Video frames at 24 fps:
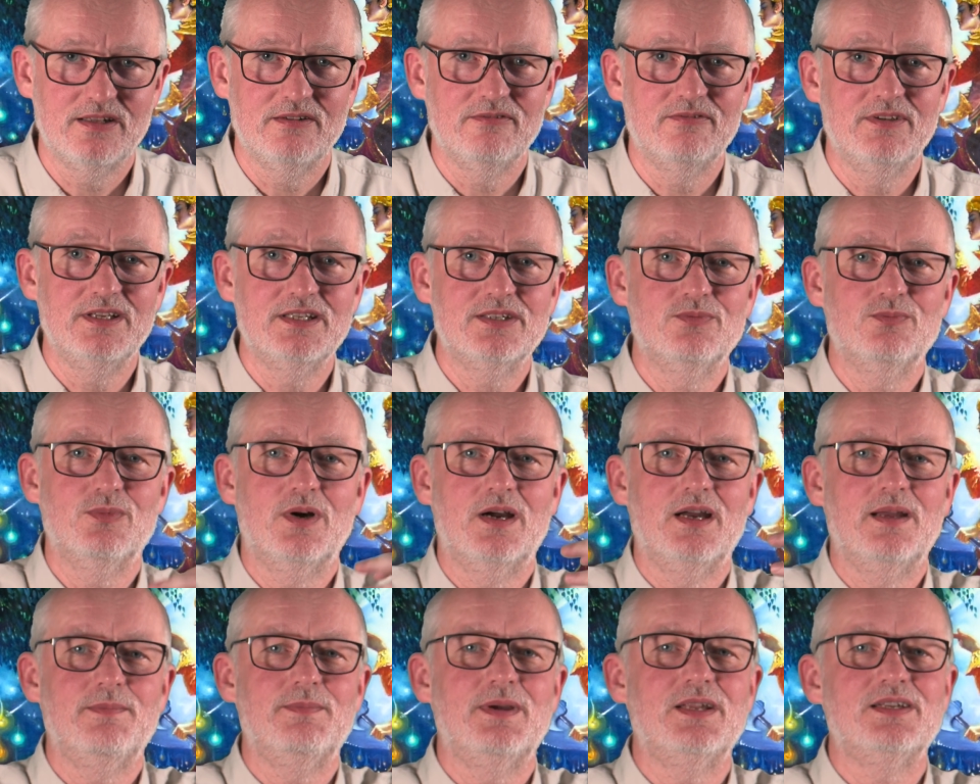The reason
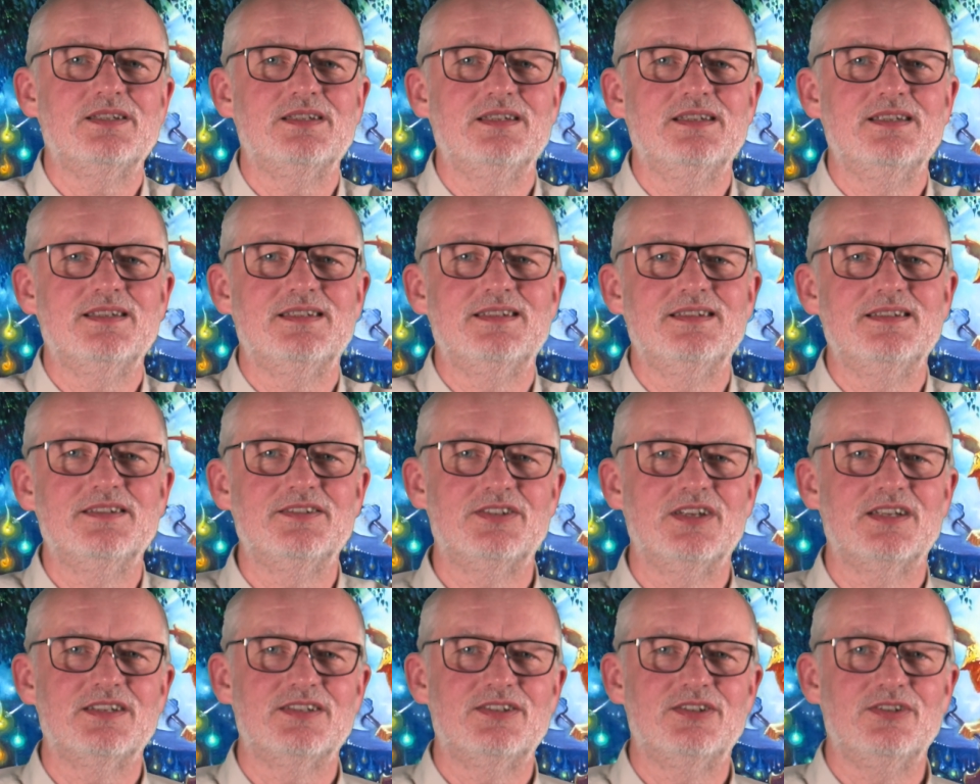why I mention this is
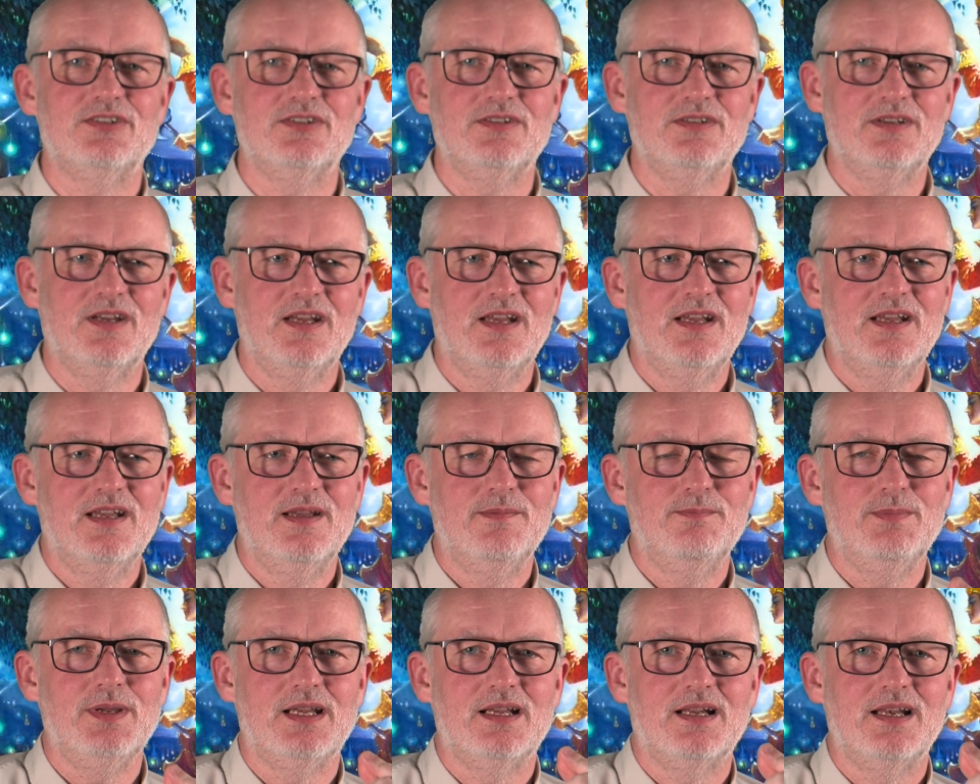just to
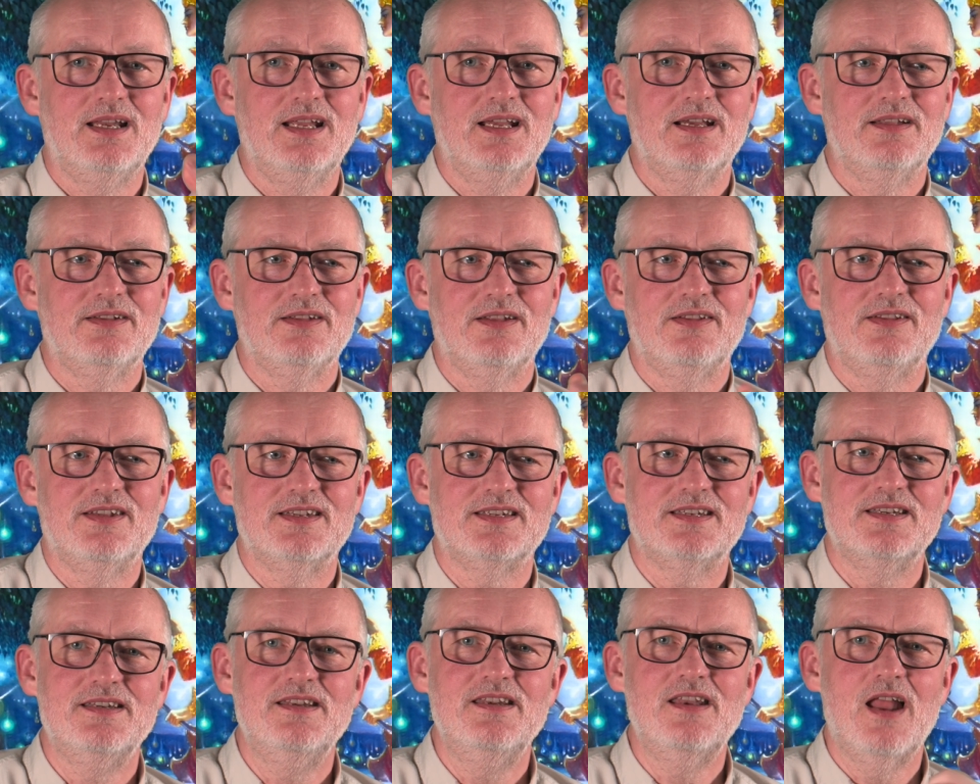be clear that
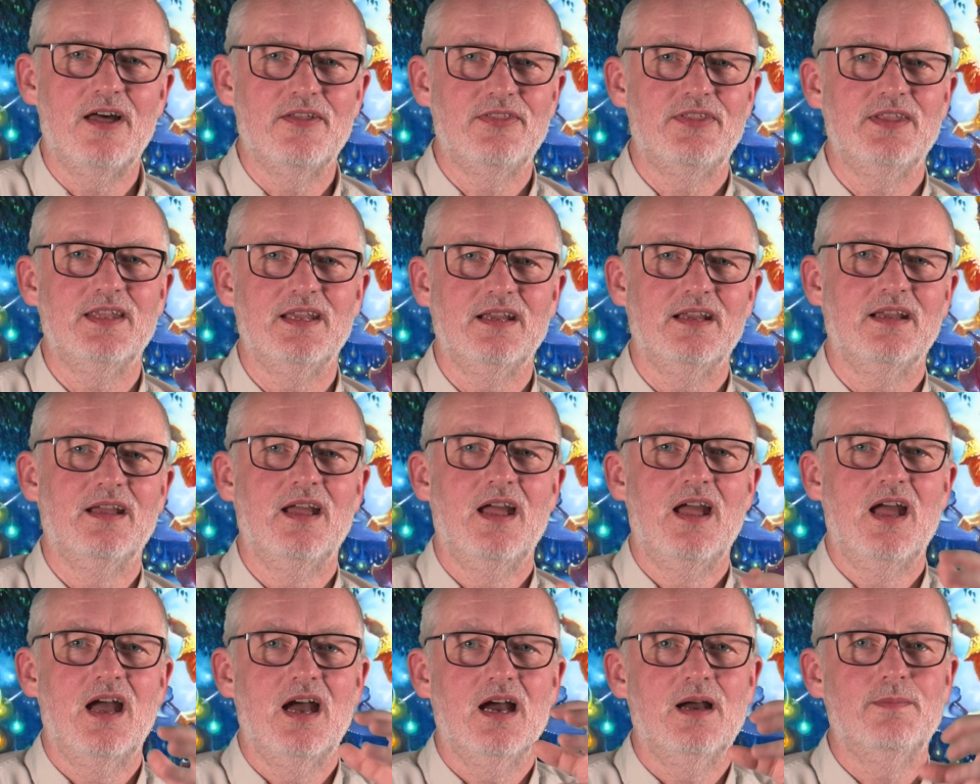there's nothing
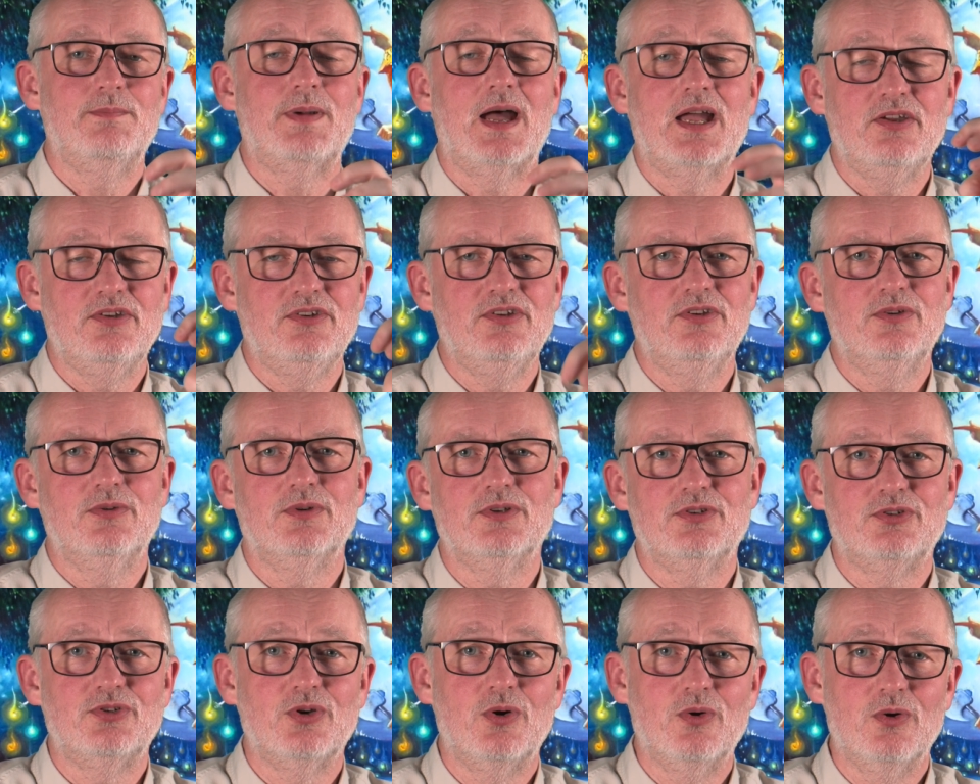about you
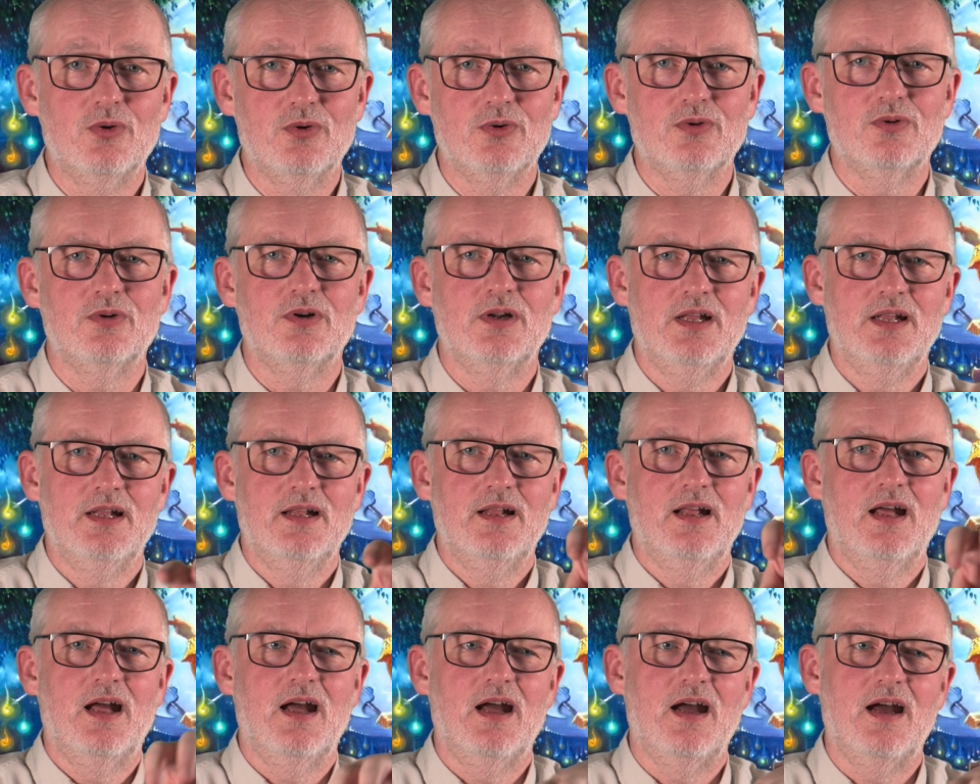at all
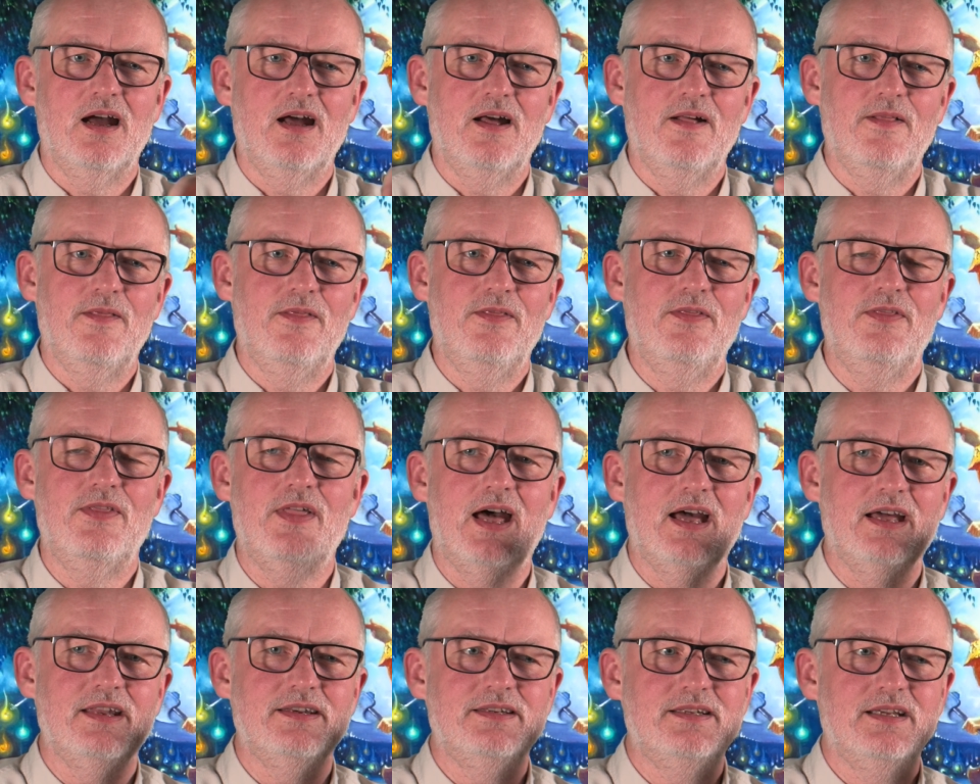
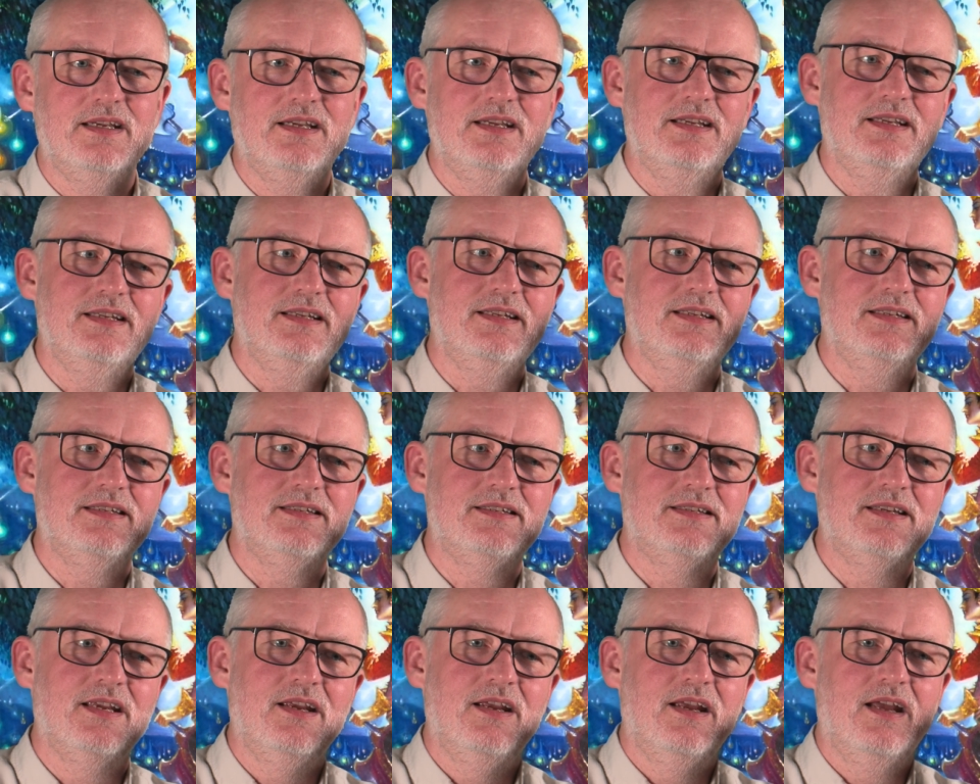that
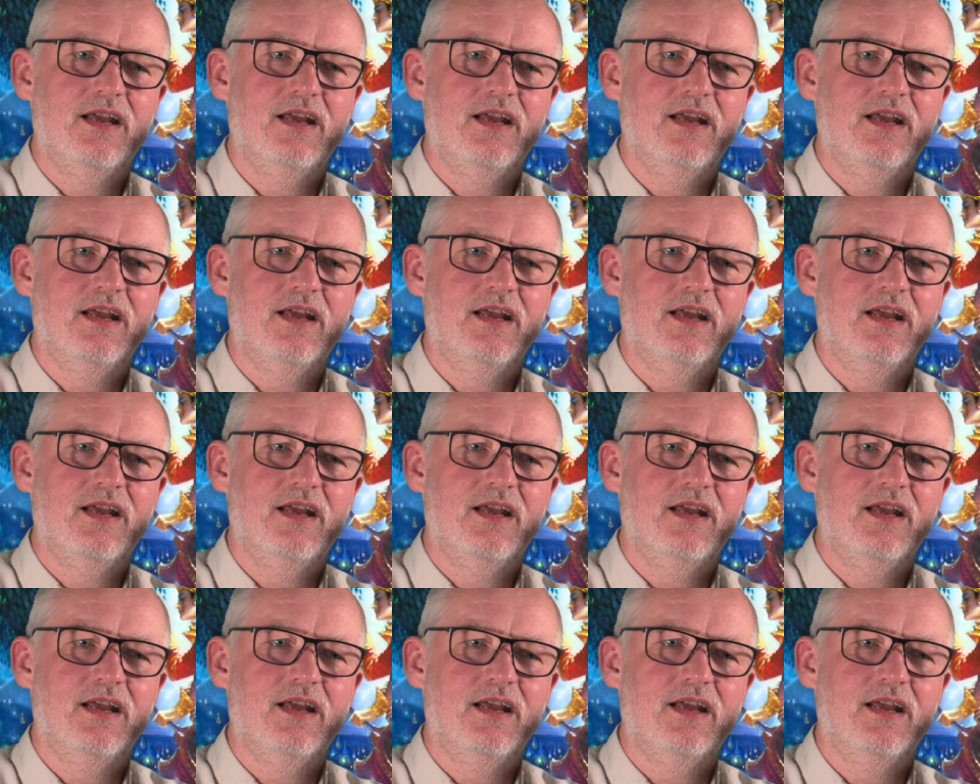is